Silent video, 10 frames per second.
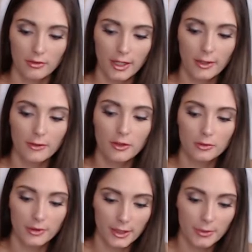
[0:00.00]

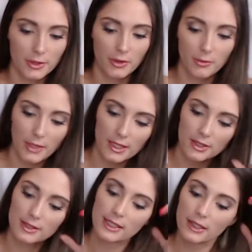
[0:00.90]
rivalry between
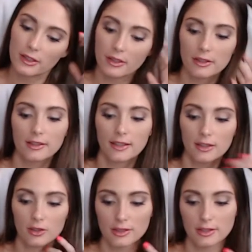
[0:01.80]
mages here than in
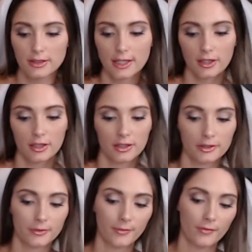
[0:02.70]
Lordaeron.